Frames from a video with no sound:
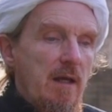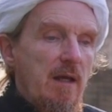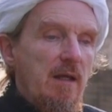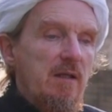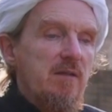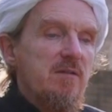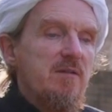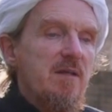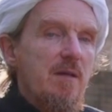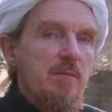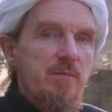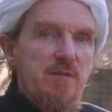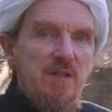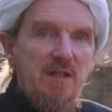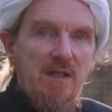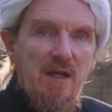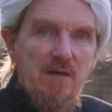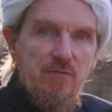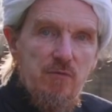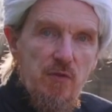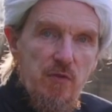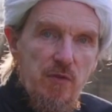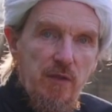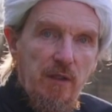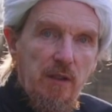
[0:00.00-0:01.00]
accepting
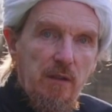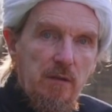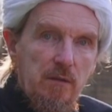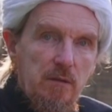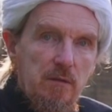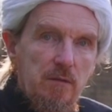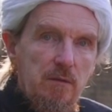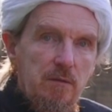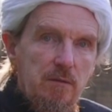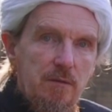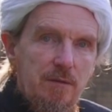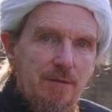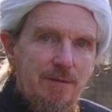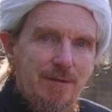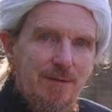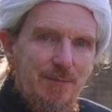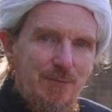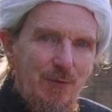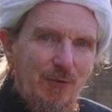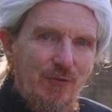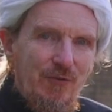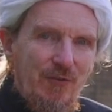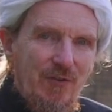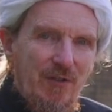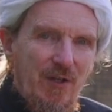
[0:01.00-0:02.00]
everything that he
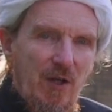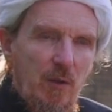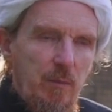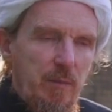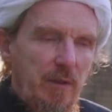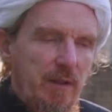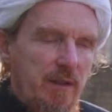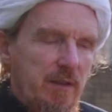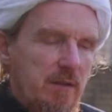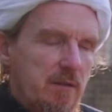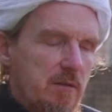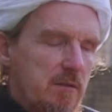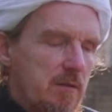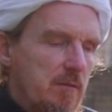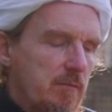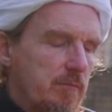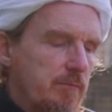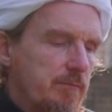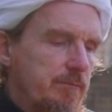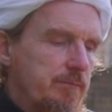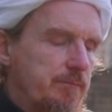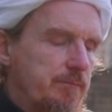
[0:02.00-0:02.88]
puts in our plates.